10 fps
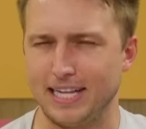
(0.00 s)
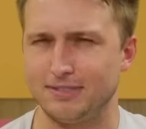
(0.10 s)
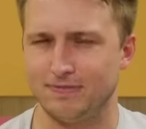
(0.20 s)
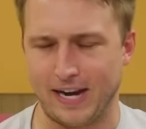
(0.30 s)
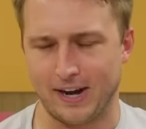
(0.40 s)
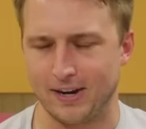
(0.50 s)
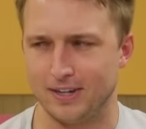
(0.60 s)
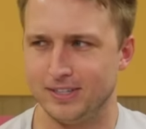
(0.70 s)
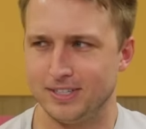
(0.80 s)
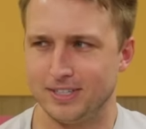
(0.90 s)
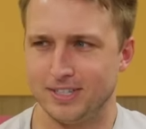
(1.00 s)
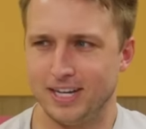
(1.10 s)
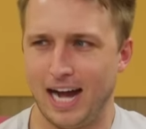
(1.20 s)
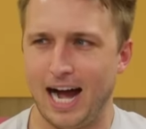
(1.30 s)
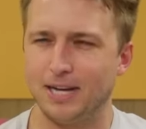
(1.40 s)
that's fair.
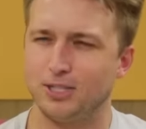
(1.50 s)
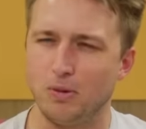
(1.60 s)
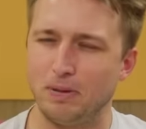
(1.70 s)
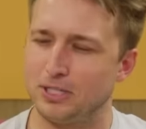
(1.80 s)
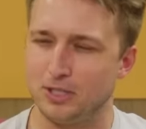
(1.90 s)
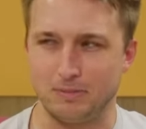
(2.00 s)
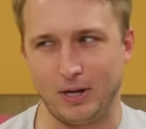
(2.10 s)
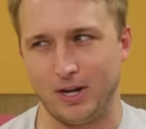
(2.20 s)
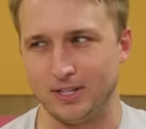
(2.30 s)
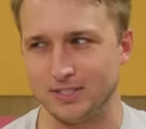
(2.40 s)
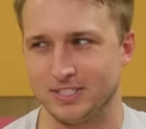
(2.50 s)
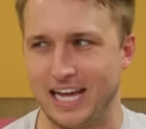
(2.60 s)
So, don't picture the balls.